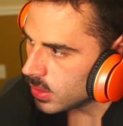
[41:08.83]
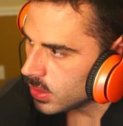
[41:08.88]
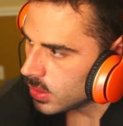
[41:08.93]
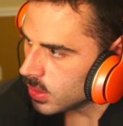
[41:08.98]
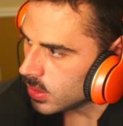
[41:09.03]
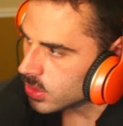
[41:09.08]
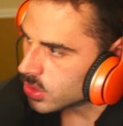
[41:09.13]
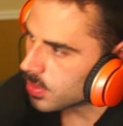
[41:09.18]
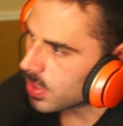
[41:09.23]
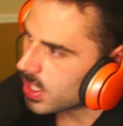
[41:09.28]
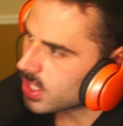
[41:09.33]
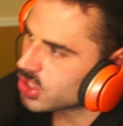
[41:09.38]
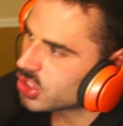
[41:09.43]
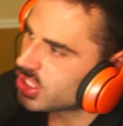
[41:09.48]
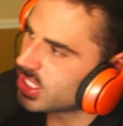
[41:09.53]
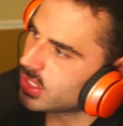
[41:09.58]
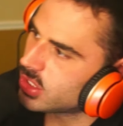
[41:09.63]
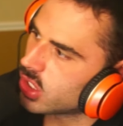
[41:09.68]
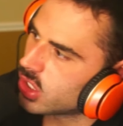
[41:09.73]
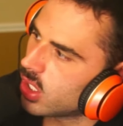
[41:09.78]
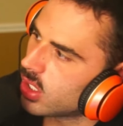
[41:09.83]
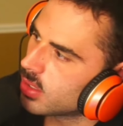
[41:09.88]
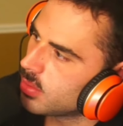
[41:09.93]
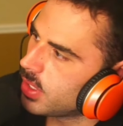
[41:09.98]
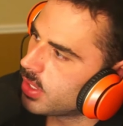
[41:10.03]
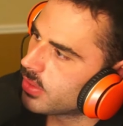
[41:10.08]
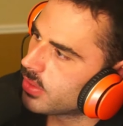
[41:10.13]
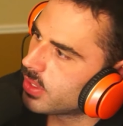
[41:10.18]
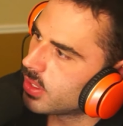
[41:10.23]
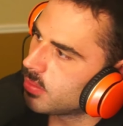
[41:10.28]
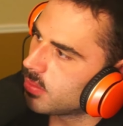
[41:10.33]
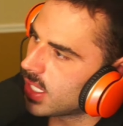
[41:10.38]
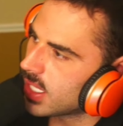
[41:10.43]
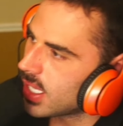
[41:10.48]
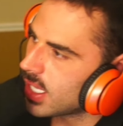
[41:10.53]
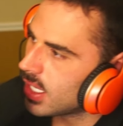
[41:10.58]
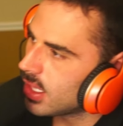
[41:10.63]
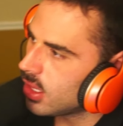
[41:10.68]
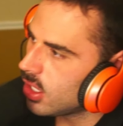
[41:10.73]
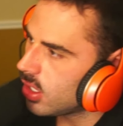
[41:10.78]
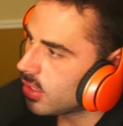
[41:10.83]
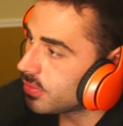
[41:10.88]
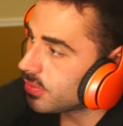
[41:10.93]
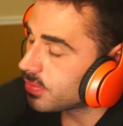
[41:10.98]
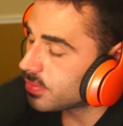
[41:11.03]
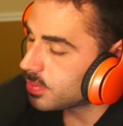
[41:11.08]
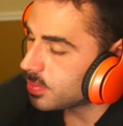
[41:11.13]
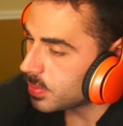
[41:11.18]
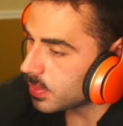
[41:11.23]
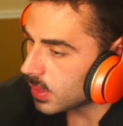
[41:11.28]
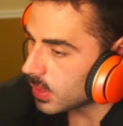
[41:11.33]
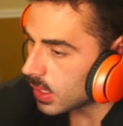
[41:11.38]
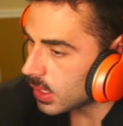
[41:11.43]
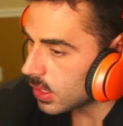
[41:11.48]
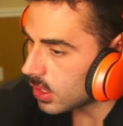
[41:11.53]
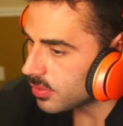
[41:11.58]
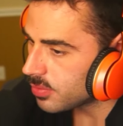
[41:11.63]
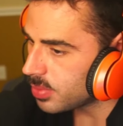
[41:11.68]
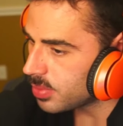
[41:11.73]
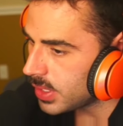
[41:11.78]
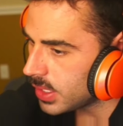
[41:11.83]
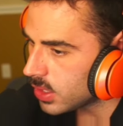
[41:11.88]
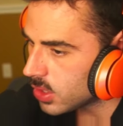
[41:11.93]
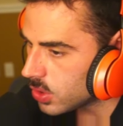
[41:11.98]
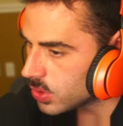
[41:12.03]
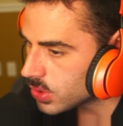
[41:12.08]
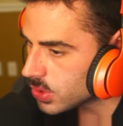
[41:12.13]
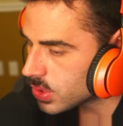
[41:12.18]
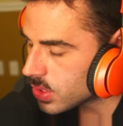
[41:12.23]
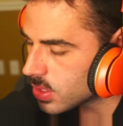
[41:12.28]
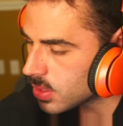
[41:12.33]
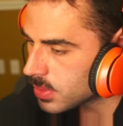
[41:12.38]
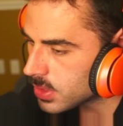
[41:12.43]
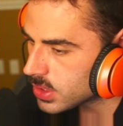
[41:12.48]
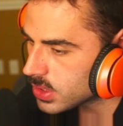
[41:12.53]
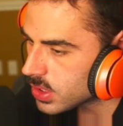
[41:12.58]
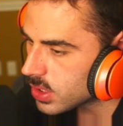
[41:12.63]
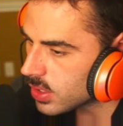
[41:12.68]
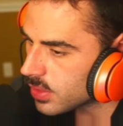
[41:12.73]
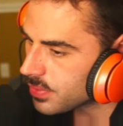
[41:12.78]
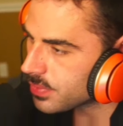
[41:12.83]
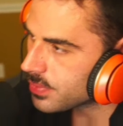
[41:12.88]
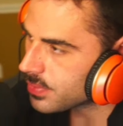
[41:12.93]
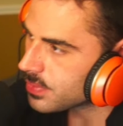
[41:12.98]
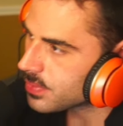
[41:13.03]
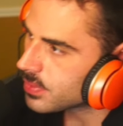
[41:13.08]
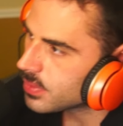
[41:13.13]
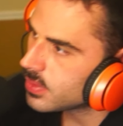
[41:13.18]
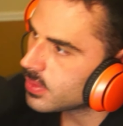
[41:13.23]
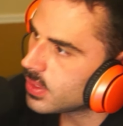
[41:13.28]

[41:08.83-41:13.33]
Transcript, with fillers: So I'm not shit talking about them. Like I love, I love being close to them and stuff.